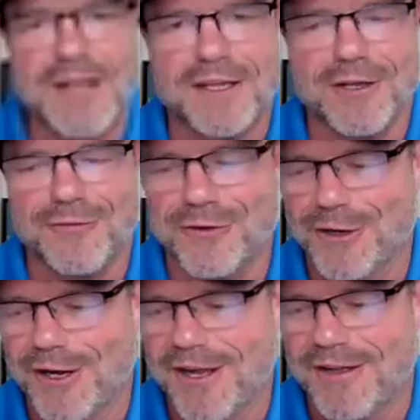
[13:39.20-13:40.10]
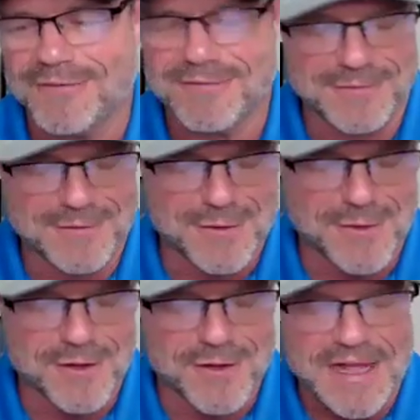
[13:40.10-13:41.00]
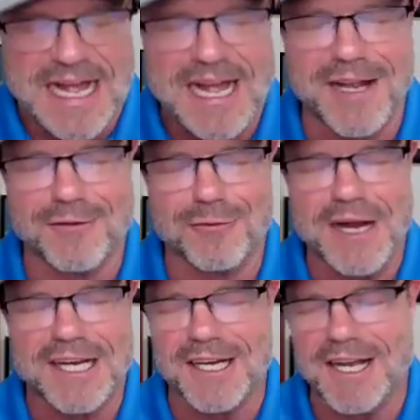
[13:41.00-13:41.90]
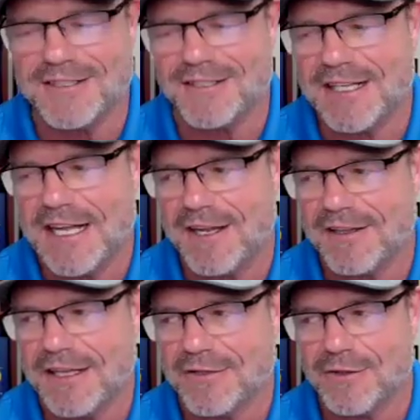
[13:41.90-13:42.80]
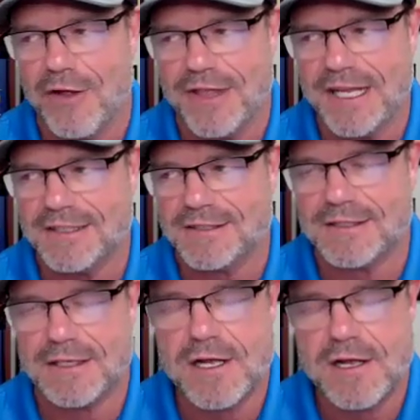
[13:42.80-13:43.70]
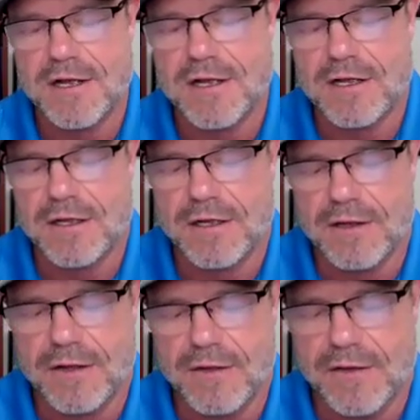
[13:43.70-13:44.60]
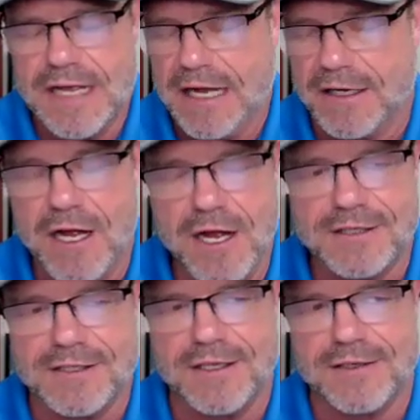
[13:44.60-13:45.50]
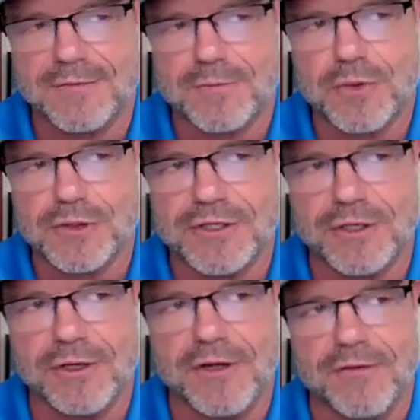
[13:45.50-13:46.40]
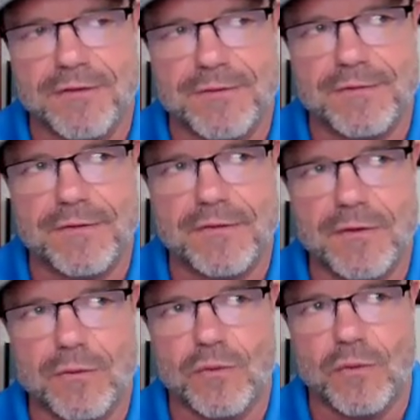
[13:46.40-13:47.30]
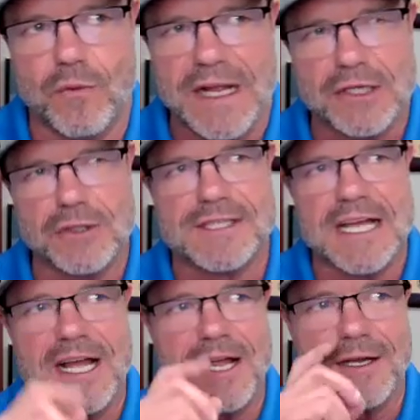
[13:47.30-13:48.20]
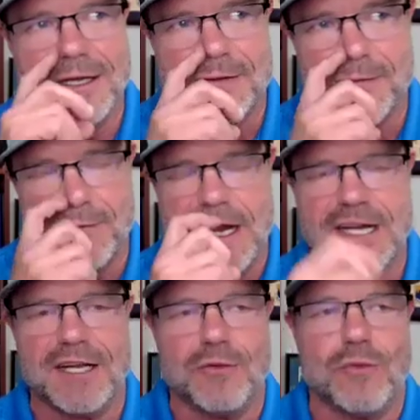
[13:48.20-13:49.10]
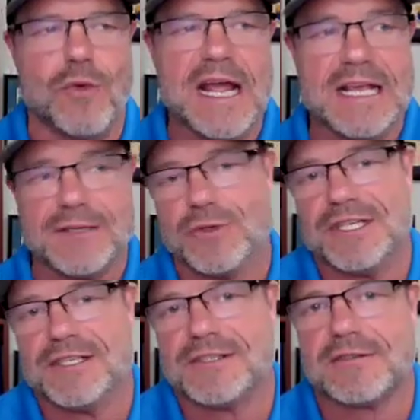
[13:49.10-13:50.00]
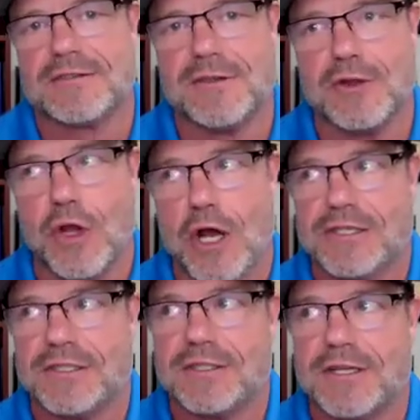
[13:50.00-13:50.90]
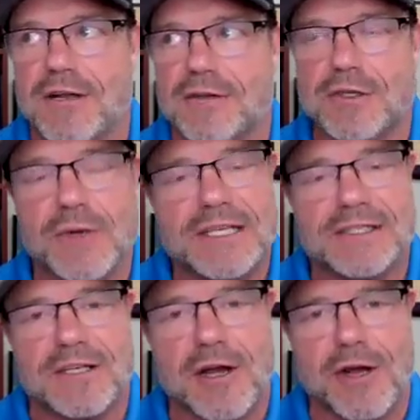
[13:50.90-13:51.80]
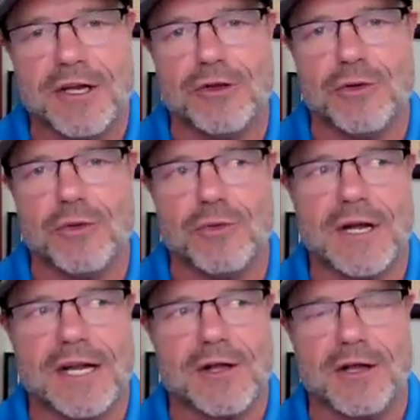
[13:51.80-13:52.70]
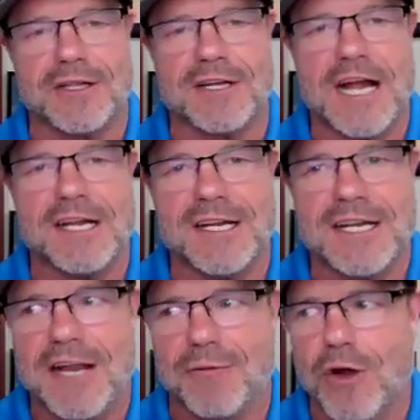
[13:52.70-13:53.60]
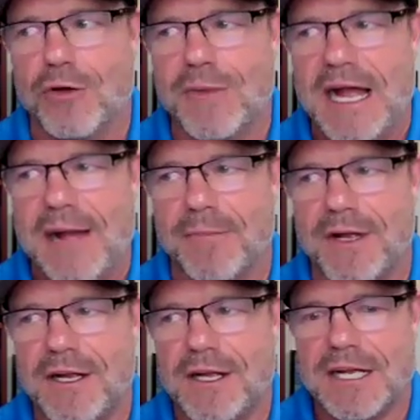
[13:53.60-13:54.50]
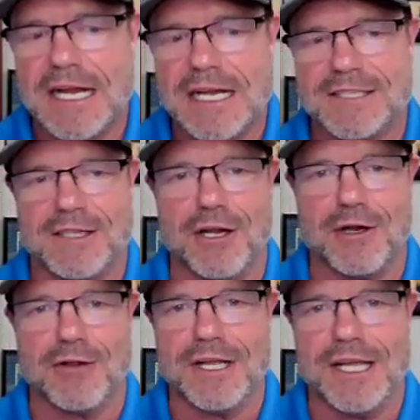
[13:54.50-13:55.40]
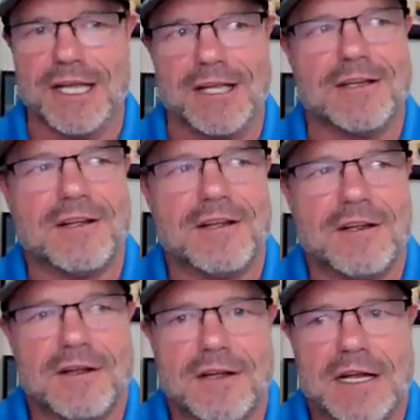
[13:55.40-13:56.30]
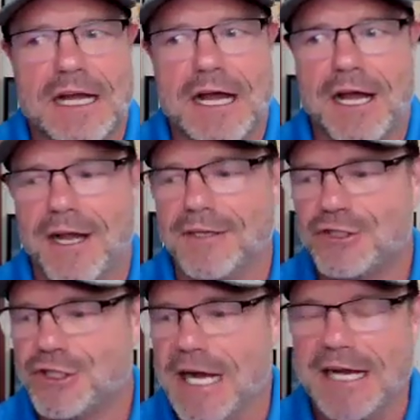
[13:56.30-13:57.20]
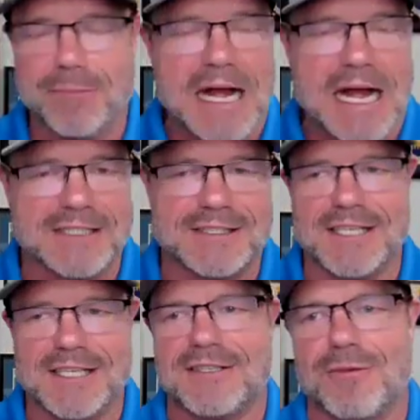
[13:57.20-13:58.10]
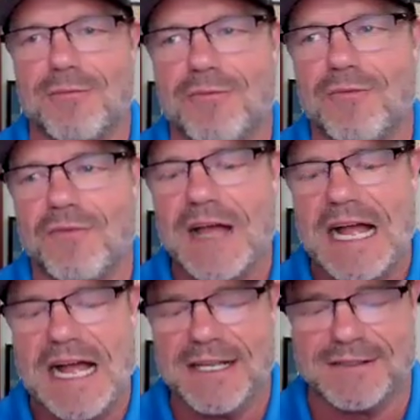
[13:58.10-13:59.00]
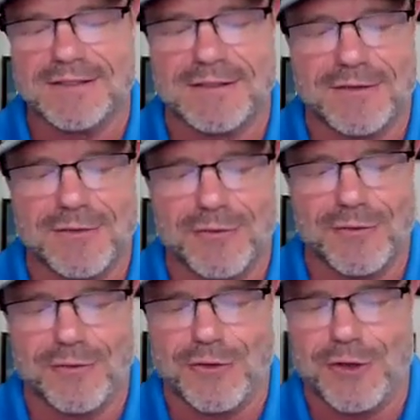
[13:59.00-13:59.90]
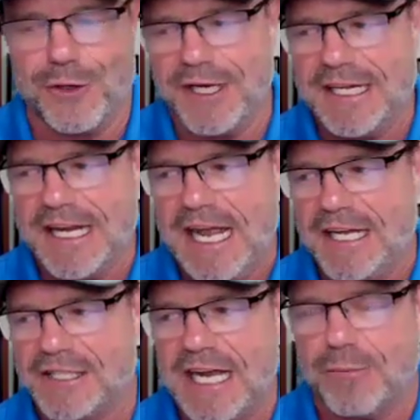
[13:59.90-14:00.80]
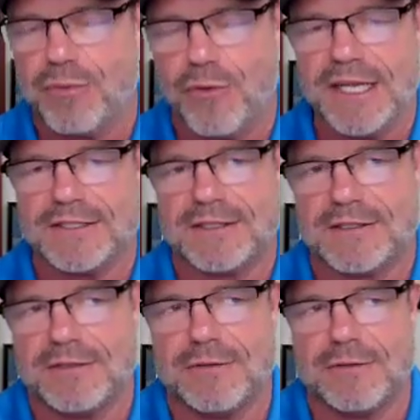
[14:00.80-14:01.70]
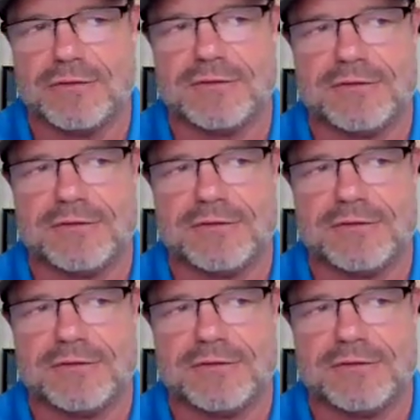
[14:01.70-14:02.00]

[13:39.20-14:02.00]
Thank you for that, and recognizing that those are all things. Yeah, constant pursuit of, like you said, is finding ways. We just launched 2 weeks ago a new, I call it the 90-day roadmap, and it's literally a checkbox system that has 30-day checkpoints to